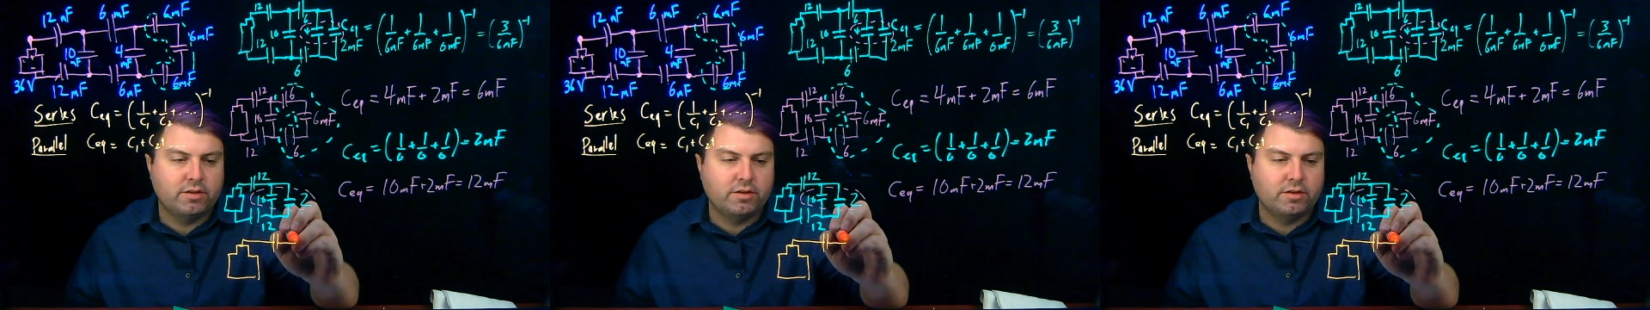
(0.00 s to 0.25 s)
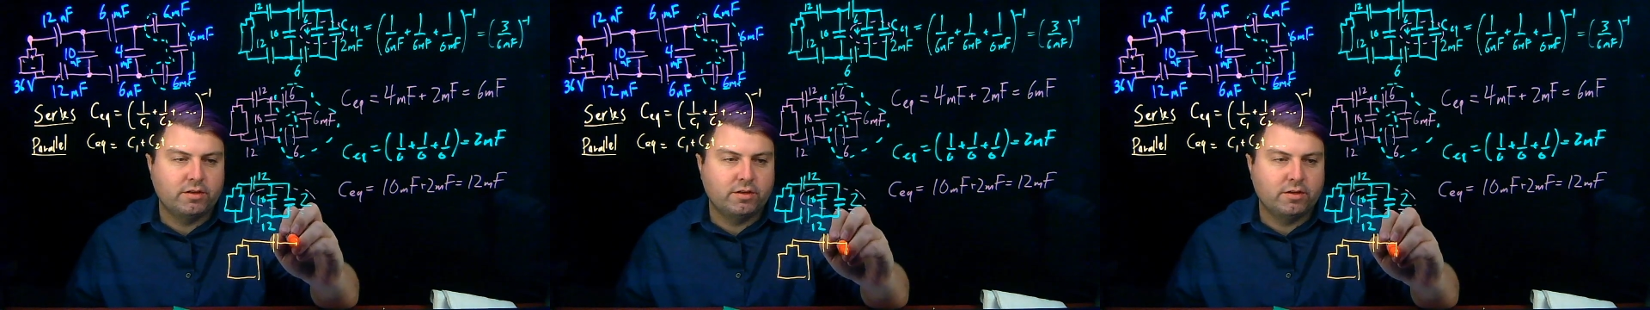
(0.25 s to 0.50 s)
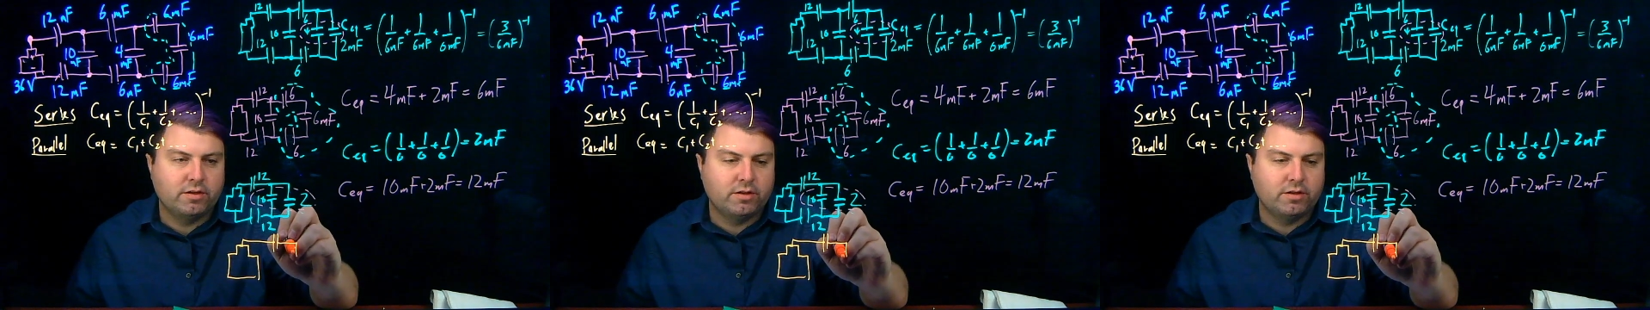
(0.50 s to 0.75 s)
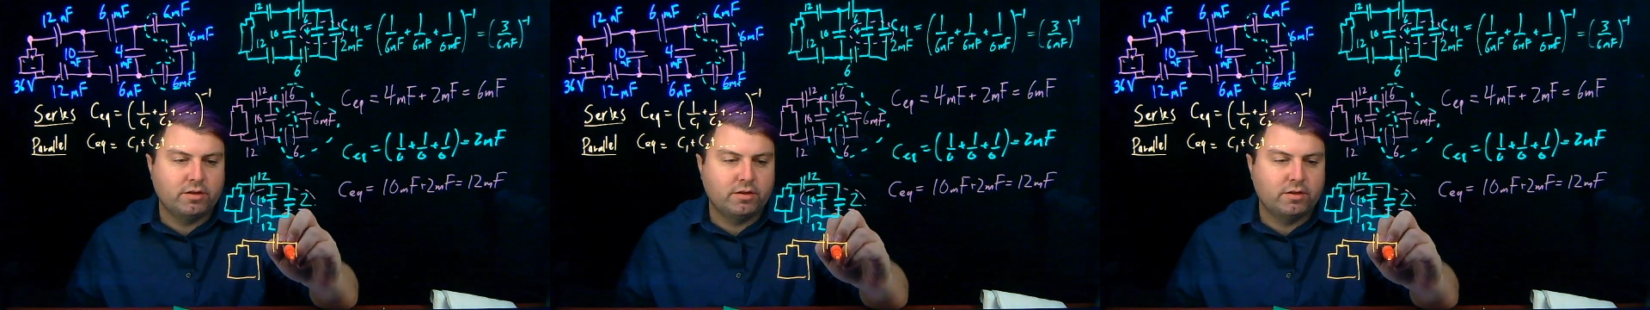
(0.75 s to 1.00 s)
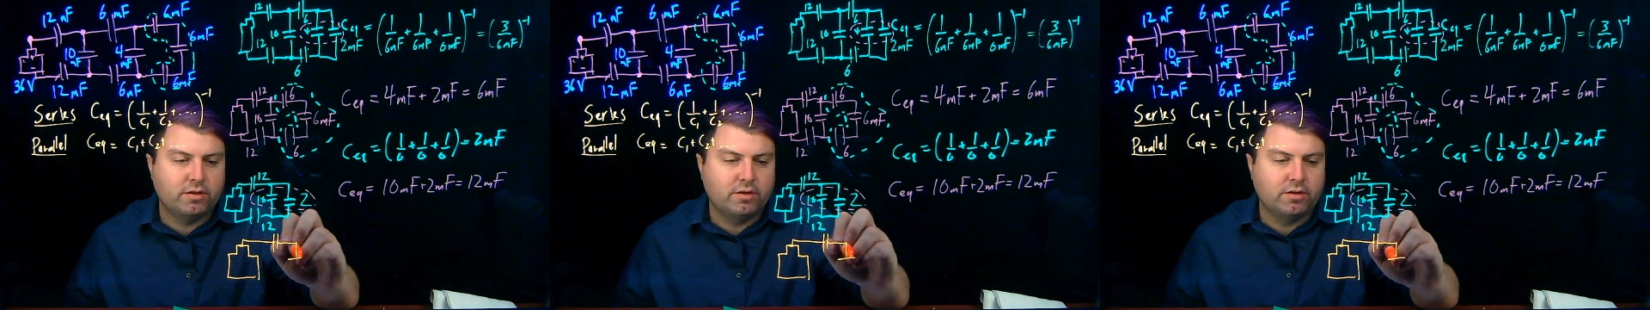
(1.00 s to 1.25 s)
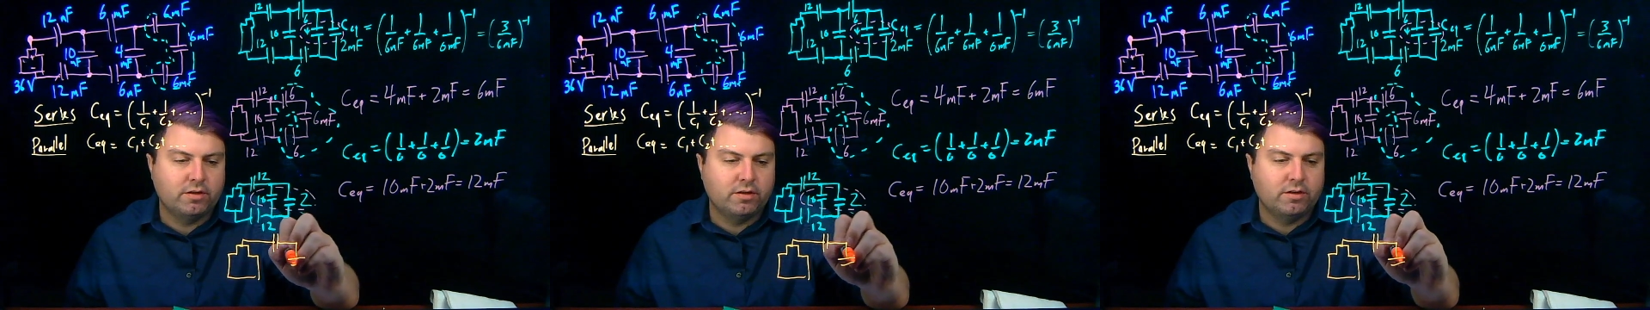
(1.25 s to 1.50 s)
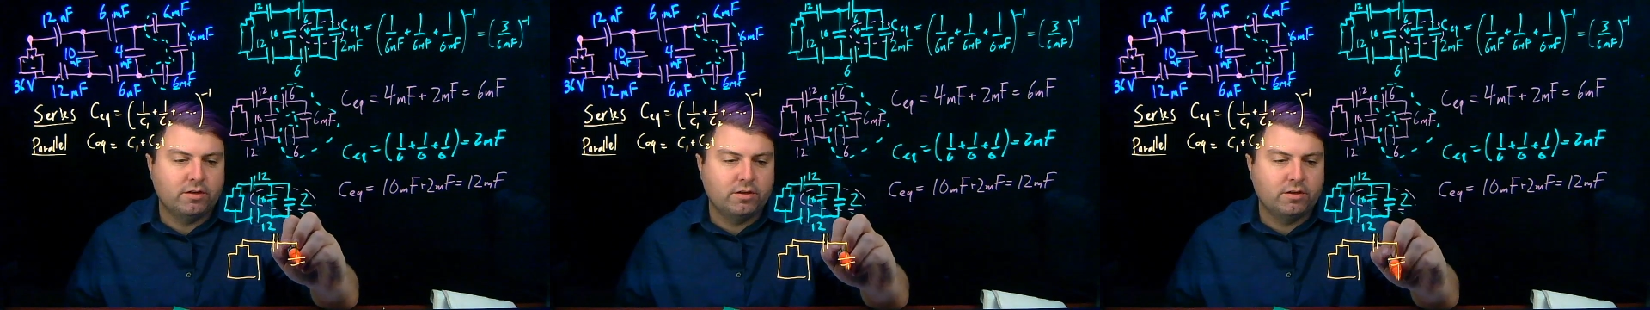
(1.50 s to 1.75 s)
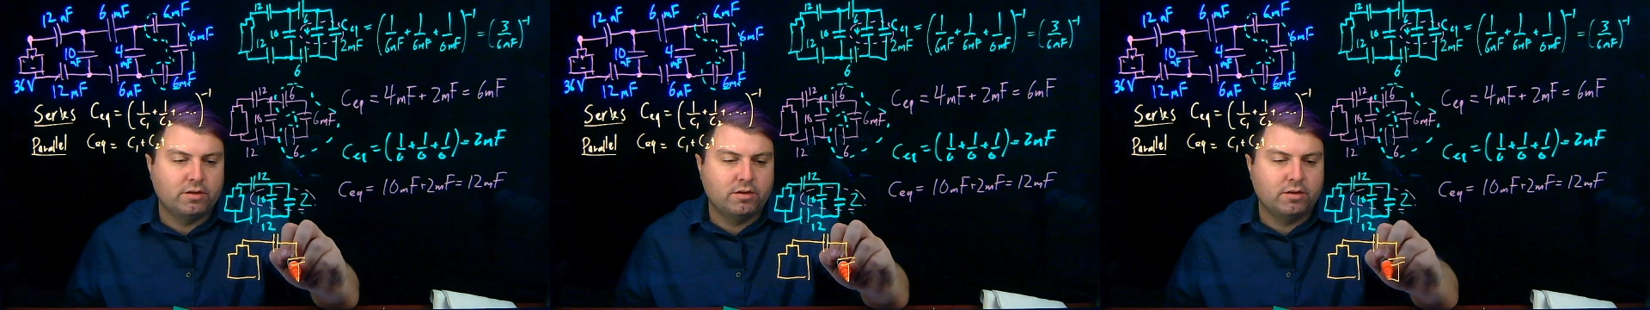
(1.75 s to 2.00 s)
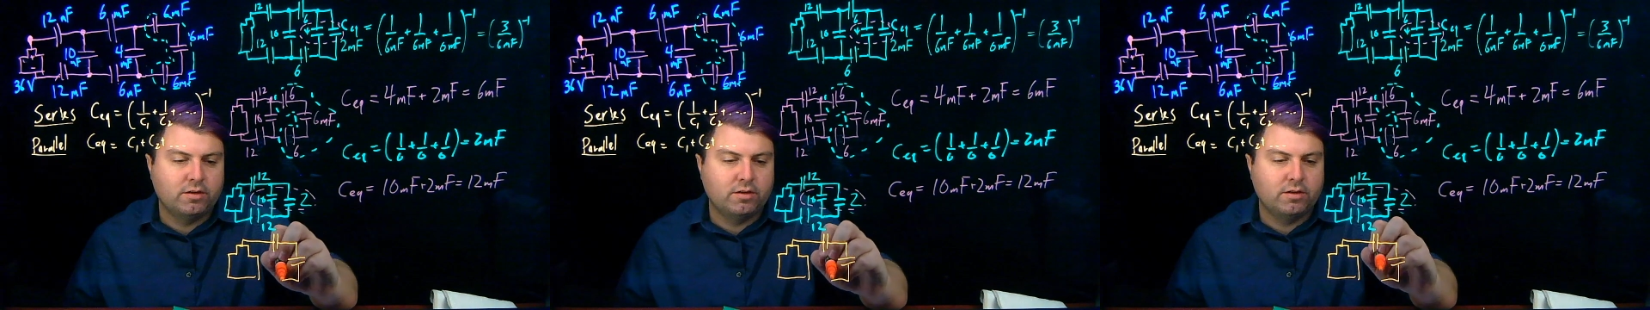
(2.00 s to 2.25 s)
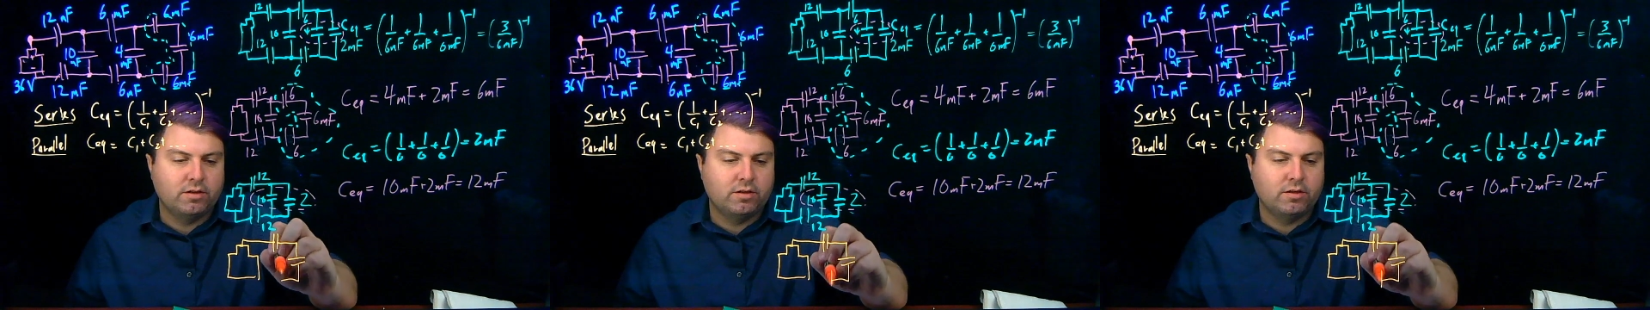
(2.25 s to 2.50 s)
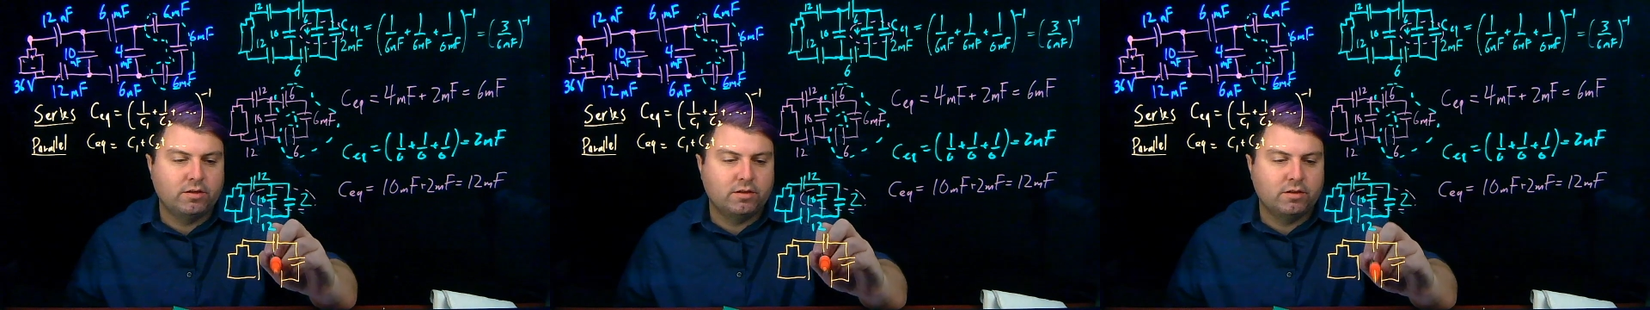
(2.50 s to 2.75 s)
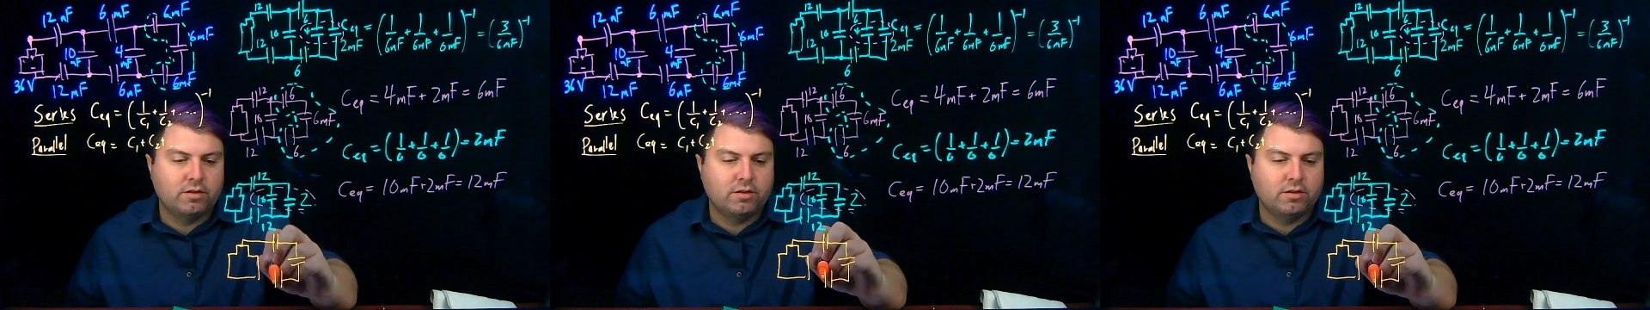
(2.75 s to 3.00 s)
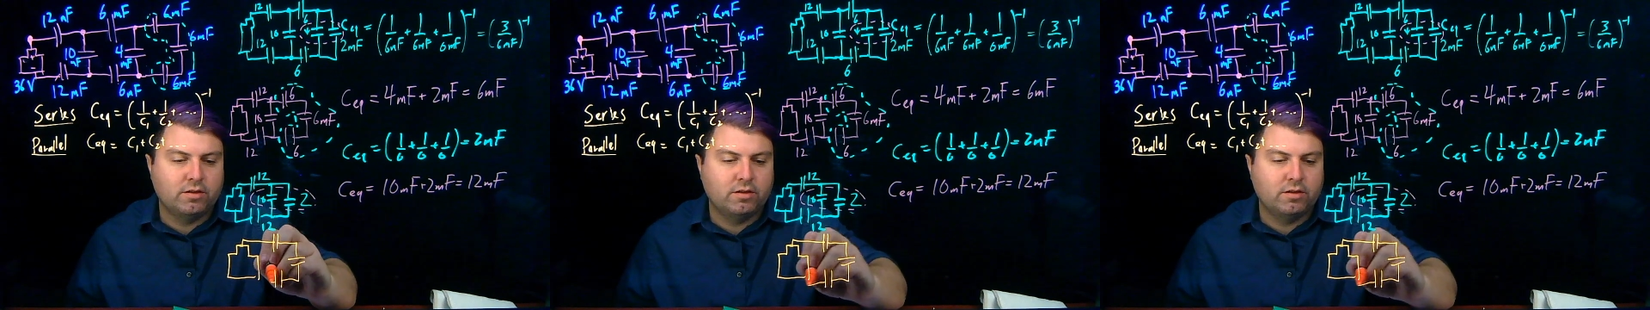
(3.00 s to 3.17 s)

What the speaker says: (silence)